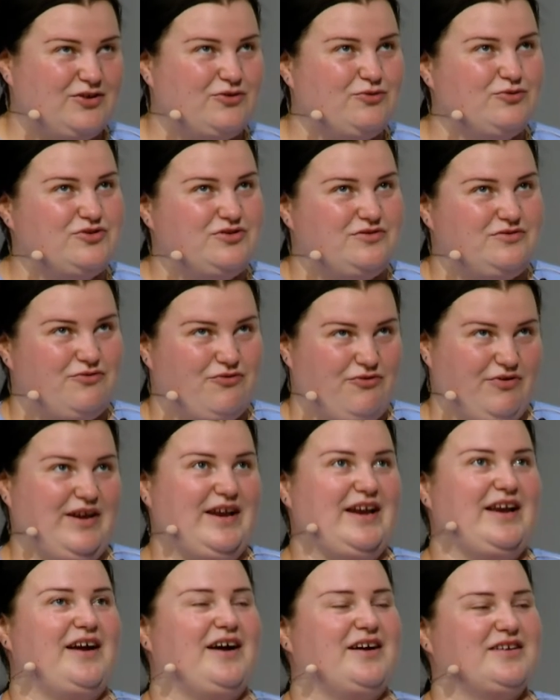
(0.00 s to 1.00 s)
you
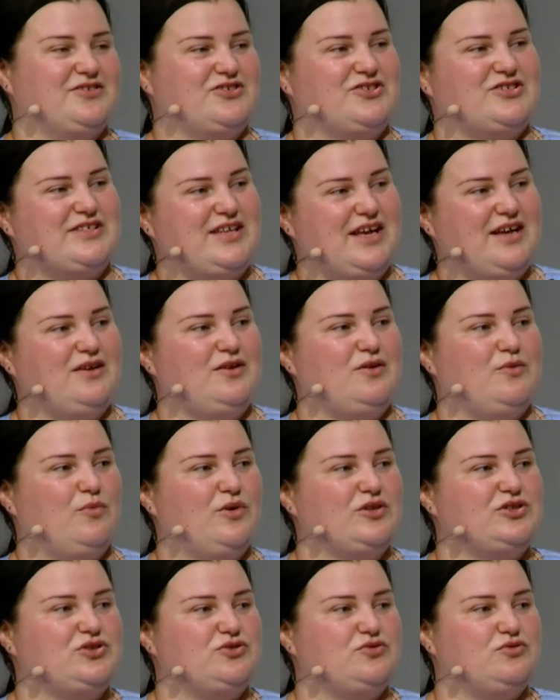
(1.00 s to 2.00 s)
really understand
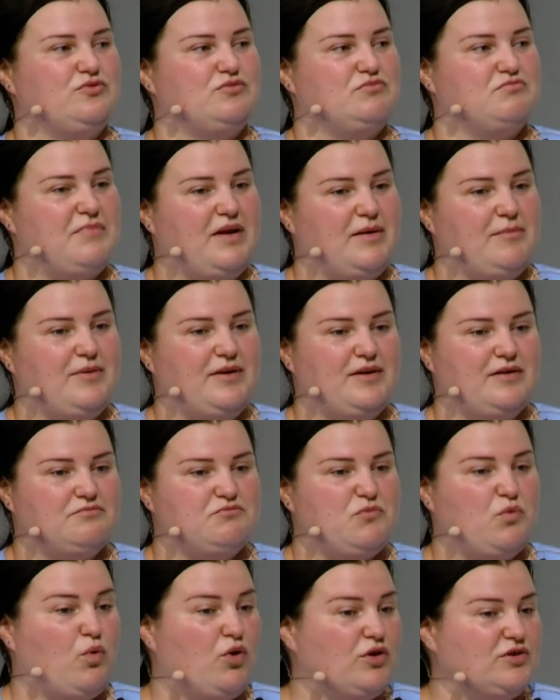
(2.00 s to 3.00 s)
what you
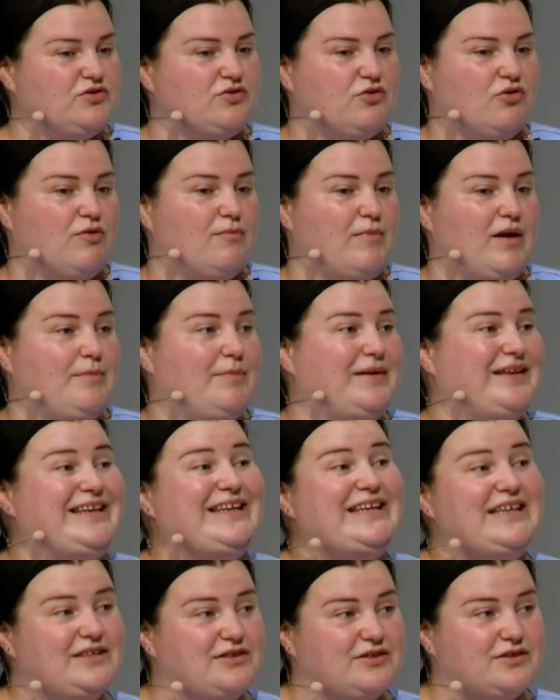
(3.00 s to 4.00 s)
maybe want or maybe
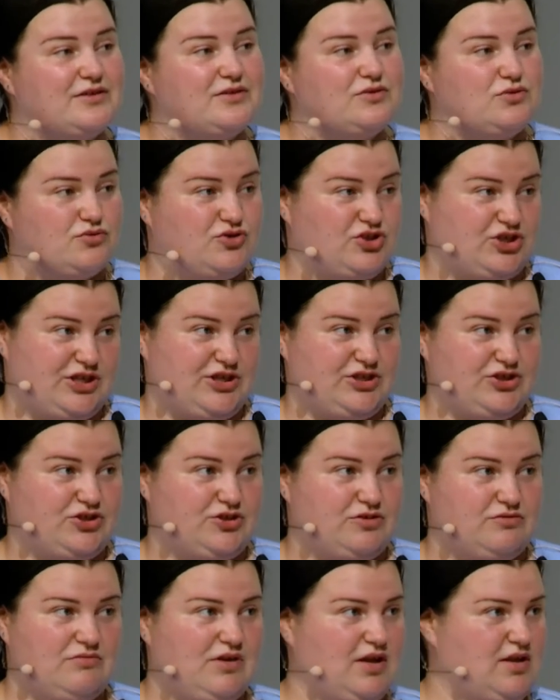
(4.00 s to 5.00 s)
need to
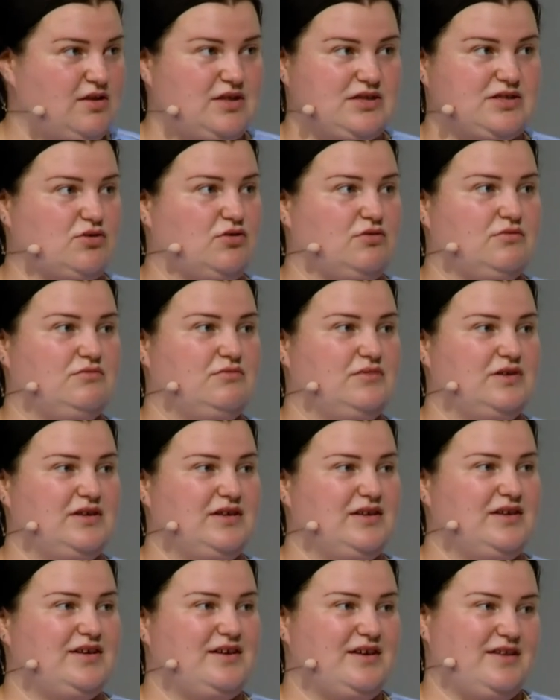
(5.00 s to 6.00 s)
change. Yeah. And that's all.
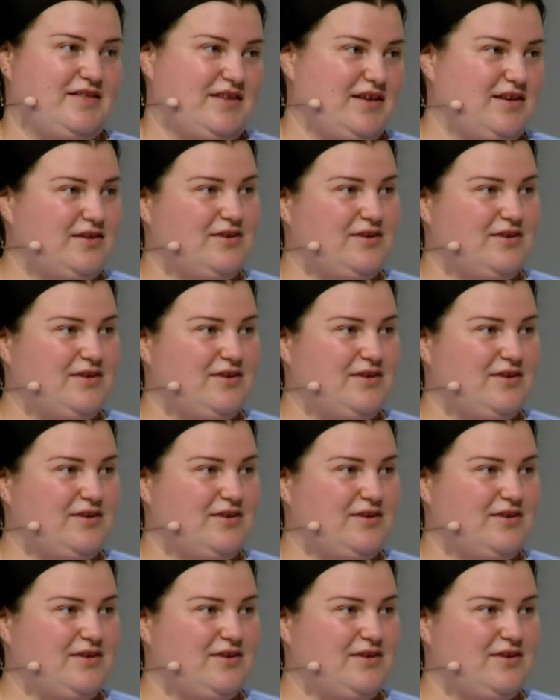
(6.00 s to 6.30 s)
And